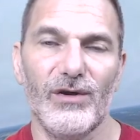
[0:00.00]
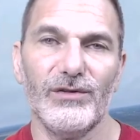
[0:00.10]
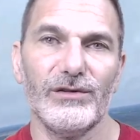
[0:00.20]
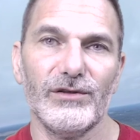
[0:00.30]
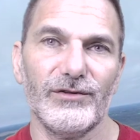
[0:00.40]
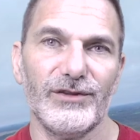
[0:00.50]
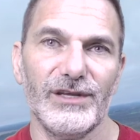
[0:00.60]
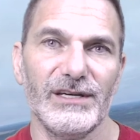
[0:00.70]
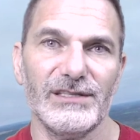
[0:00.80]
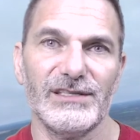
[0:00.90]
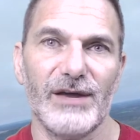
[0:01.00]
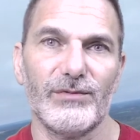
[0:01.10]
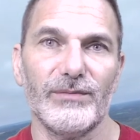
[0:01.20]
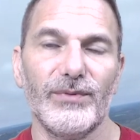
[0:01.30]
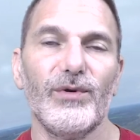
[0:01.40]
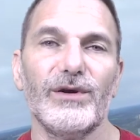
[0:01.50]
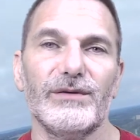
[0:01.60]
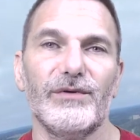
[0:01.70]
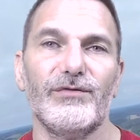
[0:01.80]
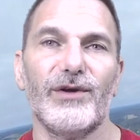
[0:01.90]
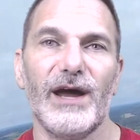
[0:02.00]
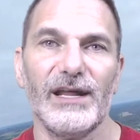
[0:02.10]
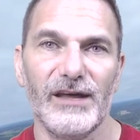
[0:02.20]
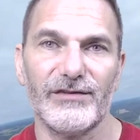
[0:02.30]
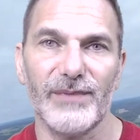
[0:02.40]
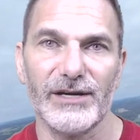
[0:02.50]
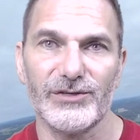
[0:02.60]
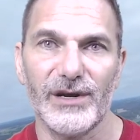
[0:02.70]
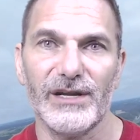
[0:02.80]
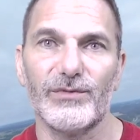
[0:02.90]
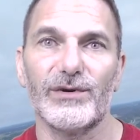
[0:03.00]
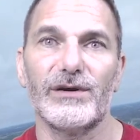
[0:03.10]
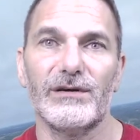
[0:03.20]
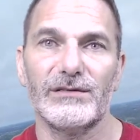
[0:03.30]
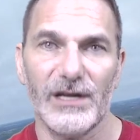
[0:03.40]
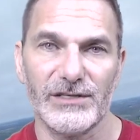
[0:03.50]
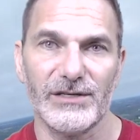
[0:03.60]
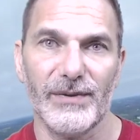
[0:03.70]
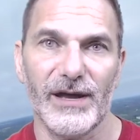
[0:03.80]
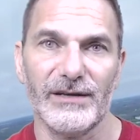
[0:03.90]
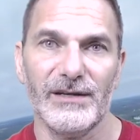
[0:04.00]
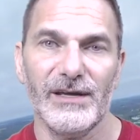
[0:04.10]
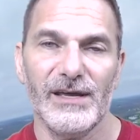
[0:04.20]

all the little things that were important before I left my training were touched upon.